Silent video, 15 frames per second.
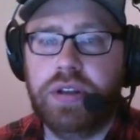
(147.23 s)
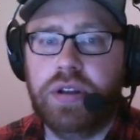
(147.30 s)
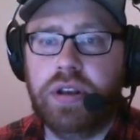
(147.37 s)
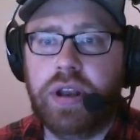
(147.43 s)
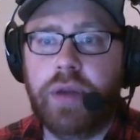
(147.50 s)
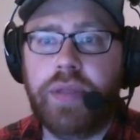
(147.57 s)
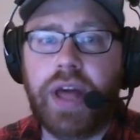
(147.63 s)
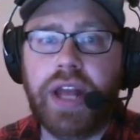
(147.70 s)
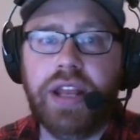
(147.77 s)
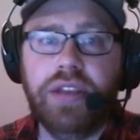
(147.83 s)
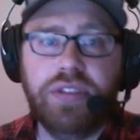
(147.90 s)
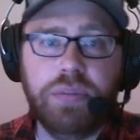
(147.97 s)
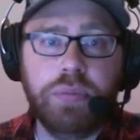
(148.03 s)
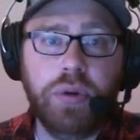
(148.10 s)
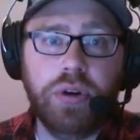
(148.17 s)
Now that
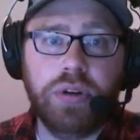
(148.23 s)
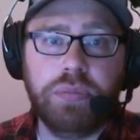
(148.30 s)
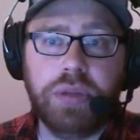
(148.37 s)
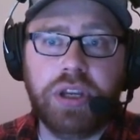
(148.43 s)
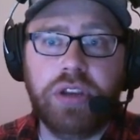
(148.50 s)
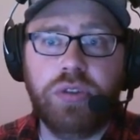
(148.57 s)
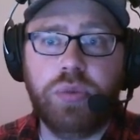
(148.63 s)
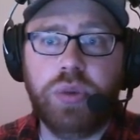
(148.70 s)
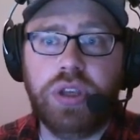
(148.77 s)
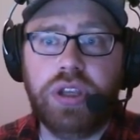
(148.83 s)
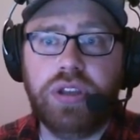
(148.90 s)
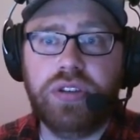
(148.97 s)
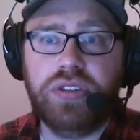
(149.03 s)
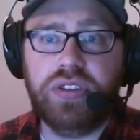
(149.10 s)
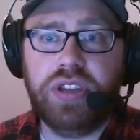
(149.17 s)
is important because
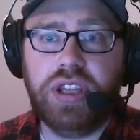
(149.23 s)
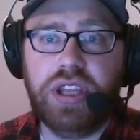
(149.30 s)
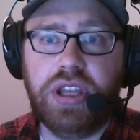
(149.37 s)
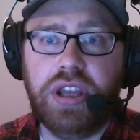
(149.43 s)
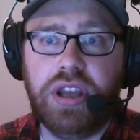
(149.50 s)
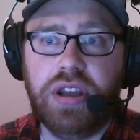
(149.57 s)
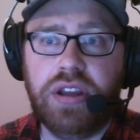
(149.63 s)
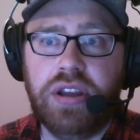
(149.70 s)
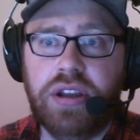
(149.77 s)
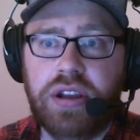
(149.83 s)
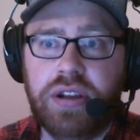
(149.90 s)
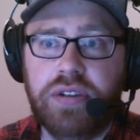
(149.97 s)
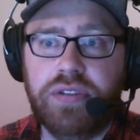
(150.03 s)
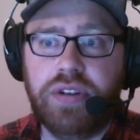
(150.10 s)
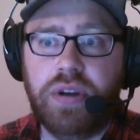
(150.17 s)
we see
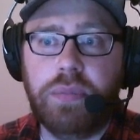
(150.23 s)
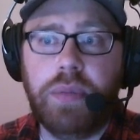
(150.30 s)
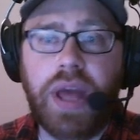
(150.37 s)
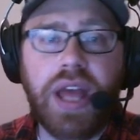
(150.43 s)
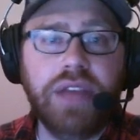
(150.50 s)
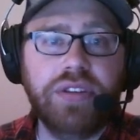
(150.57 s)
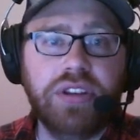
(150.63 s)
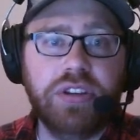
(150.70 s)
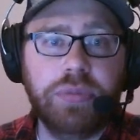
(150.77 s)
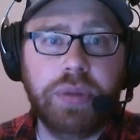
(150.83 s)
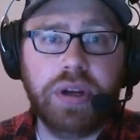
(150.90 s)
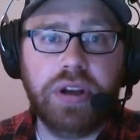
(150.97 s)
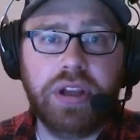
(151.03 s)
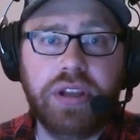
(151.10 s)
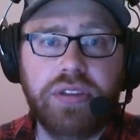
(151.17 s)
from past
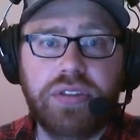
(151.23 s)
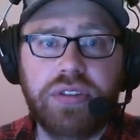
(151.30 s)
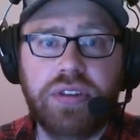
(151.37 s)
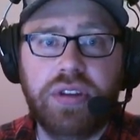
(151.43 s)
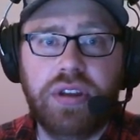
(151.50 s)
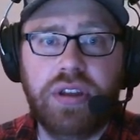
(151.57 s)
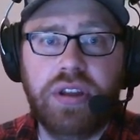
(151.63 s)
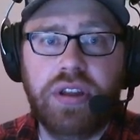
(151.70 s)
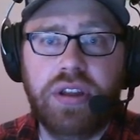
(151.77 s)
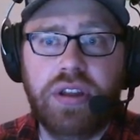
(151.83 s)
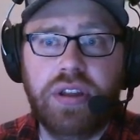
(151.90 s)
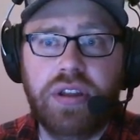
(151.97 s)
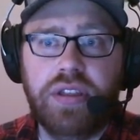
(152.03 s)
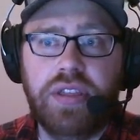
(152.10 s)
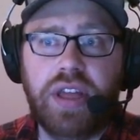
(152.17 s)
experience
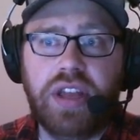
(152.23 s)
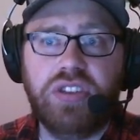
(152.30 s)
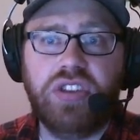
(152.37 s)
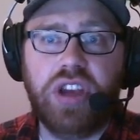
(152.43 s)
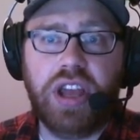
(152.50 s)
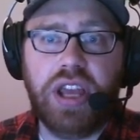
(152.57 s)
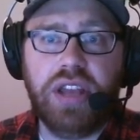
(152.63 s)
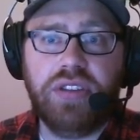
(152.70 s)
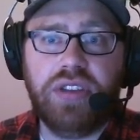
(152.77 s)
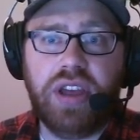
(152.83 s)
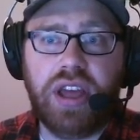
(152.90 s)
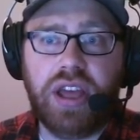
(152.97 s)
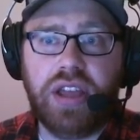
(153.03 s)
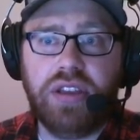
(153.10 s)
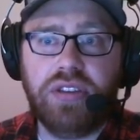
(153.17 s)
that Giants
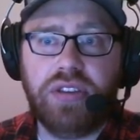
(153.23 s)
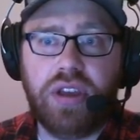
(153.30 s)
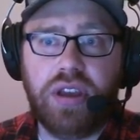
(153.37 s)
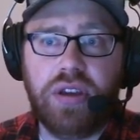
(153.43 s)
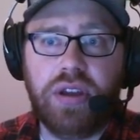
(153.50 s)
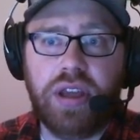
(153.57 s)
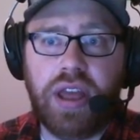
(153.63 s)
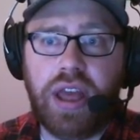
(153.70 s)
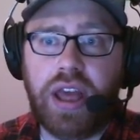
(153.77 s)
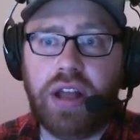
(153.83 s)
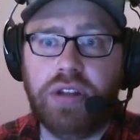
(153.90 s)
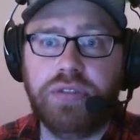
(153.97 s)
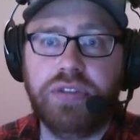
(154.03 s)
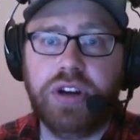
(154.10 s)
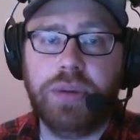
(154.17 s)
has
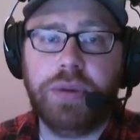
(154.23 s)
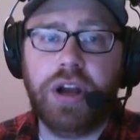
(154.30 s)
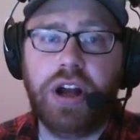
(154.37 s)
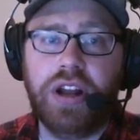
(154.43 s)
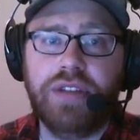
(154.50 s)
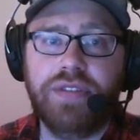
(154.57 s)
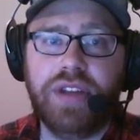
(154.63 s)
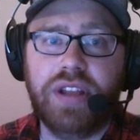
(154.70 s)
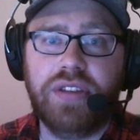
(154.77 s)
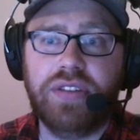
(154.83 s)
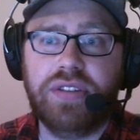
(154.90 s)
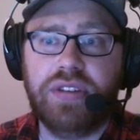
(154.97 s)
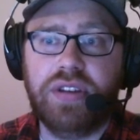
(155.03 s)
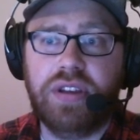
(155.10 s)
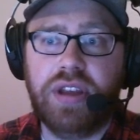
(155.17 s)
held FarmCon
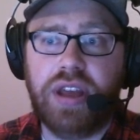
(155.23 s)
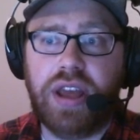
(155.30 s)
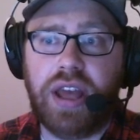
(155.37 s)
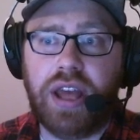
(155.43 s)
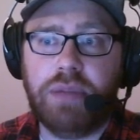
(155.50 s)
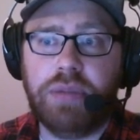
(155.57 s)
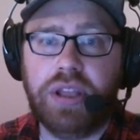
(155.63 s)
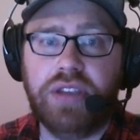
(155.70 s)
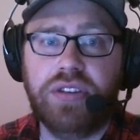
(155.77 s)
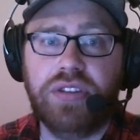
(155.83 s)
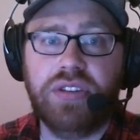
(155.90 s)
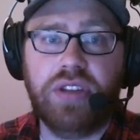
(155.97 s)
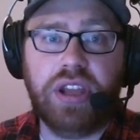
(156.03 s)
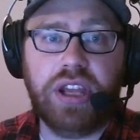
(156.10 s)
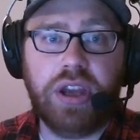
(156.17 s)
events at
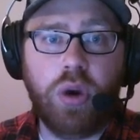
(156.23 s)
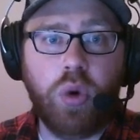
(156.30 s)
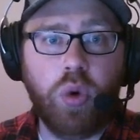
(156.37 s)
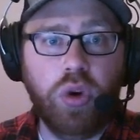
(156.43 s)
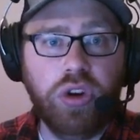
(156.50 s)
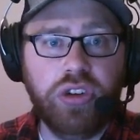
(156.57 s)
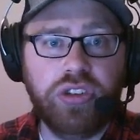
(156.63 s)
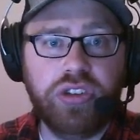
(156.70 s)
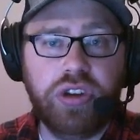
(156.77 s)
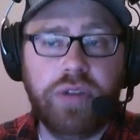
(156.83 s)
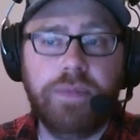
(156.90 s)
places like Horsch,